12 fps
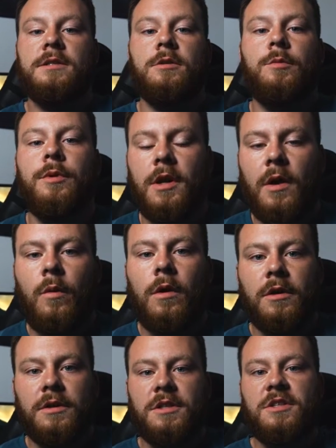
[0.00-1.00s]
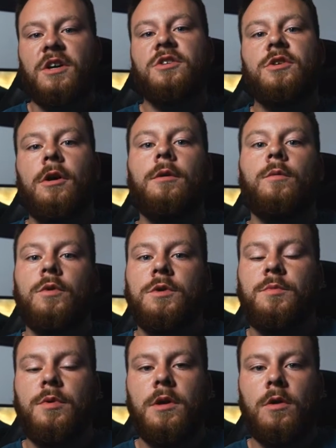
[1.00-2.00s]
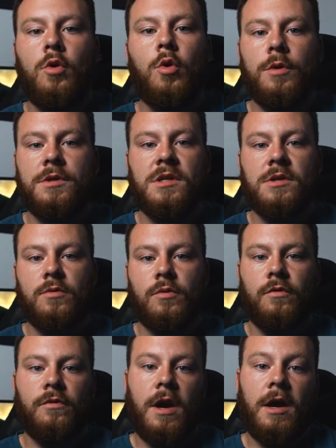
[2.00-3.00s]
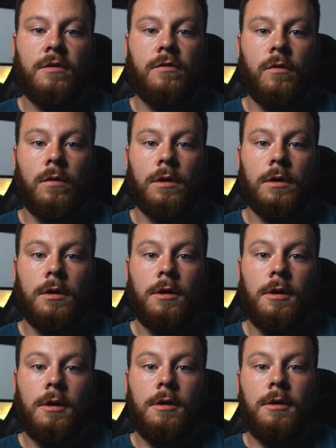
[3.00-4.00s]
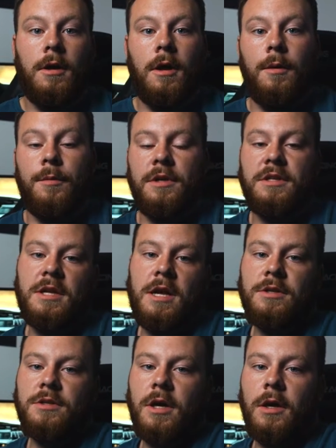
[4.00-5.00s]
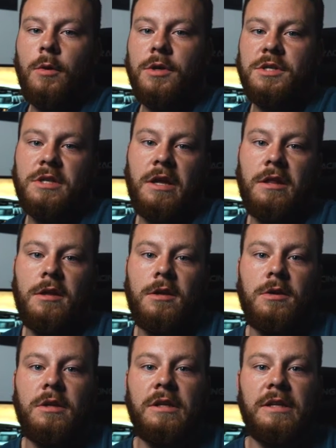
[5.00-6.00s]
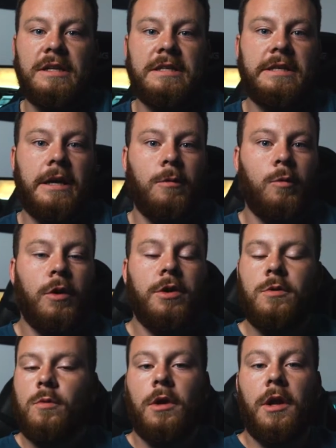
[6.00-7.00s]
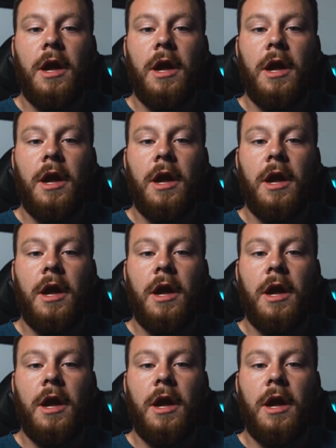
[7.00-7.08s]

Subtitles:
little bit I wanted to touch on would be, who is this roof rack for? And to answer that question, I think you need to decide what you want to